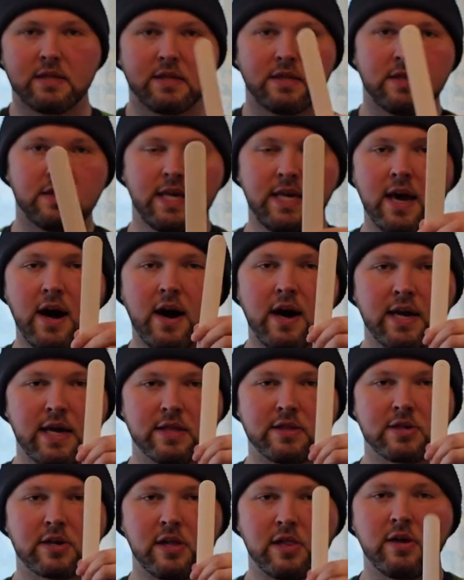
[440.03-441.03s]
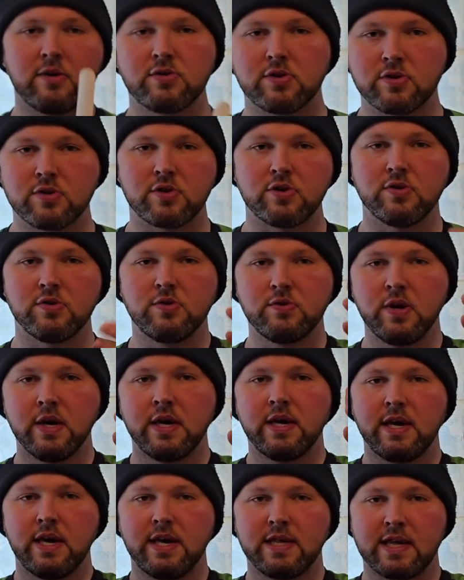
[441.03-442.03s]
the eye it's closer to
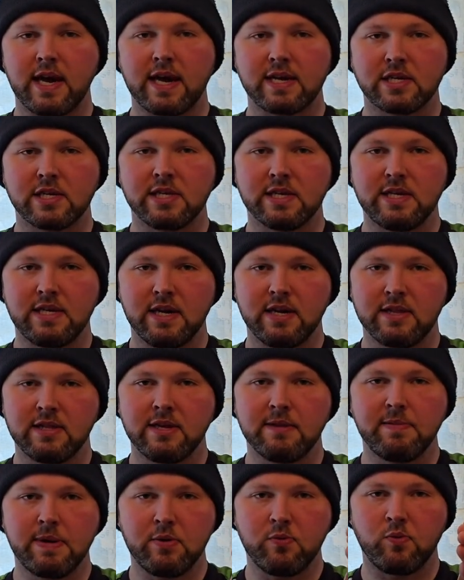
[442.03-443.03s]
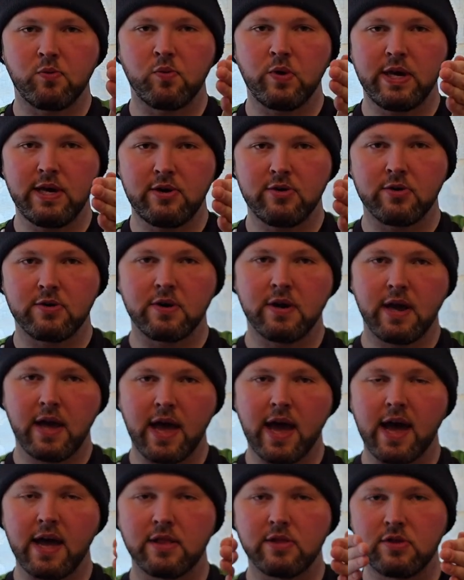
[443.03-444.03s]
is actually a little bit weaker
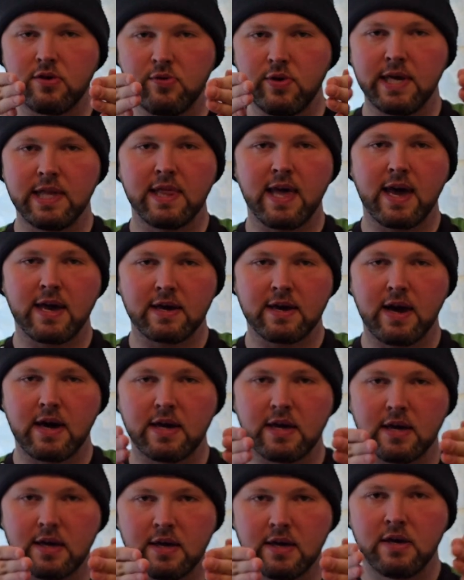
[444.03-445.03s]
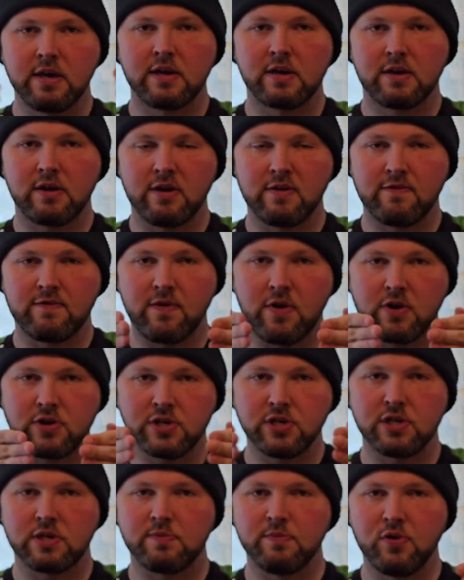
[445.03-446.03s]
at doing that kind of
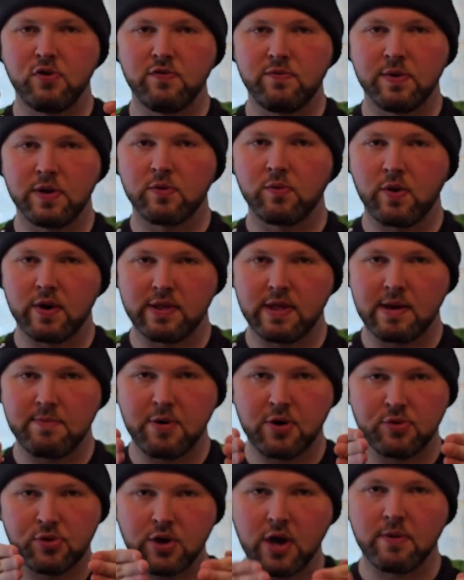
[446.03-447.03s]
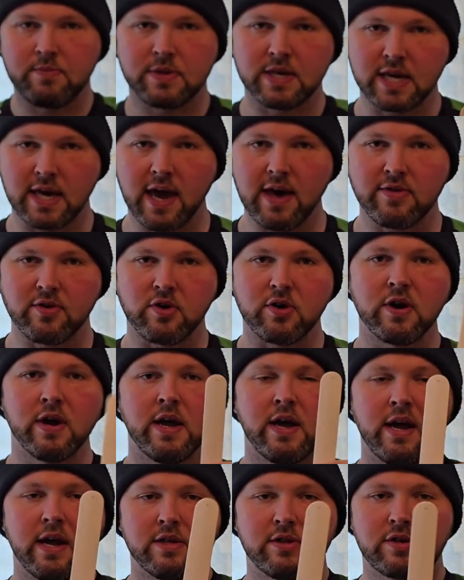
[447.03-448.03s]
convergence movement where they both come together.
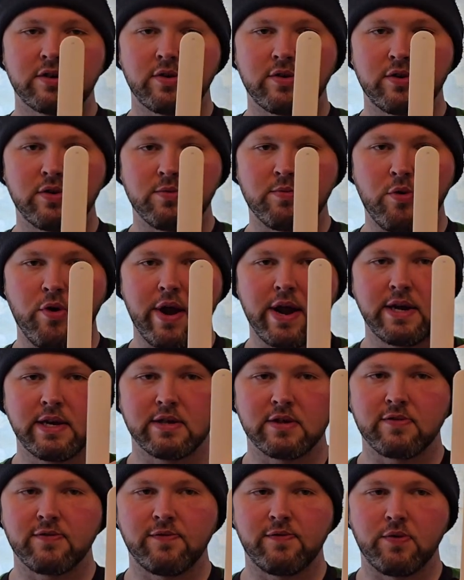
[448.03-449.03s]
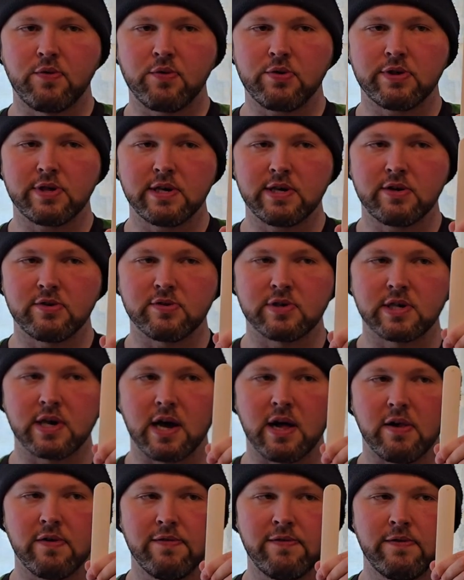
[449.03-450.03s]
And so your brain is forcing
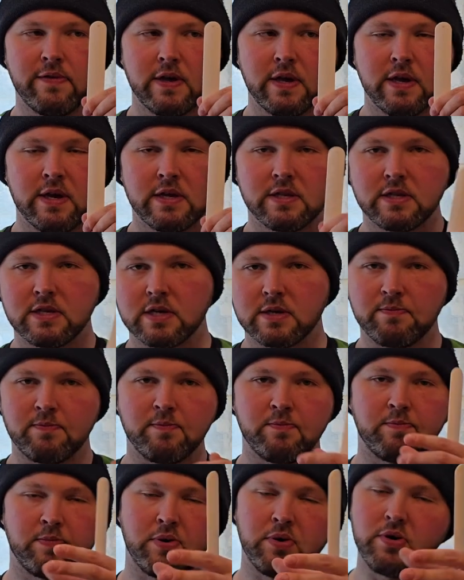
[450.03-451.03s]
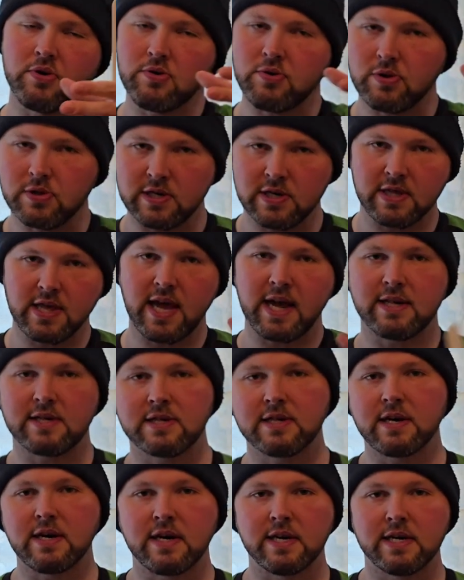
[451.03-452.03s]
yourself to pull to that
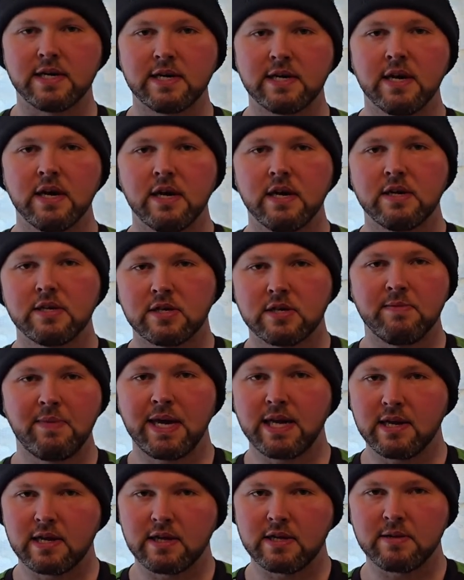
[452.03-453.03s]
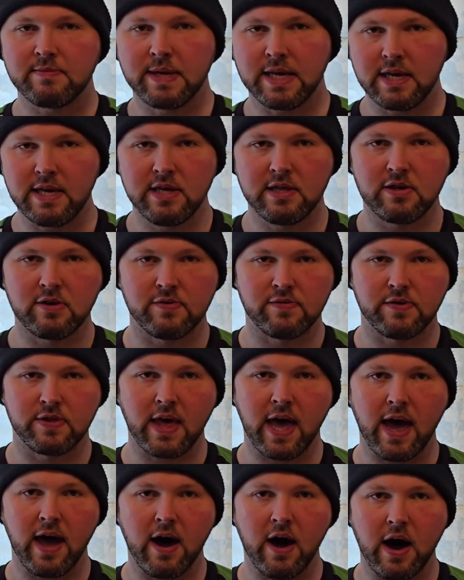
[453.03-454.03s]
side to make it a little bit easier for
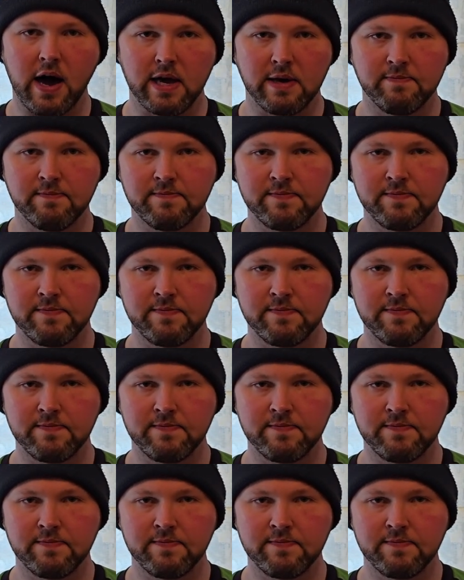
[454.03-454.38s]
that eye.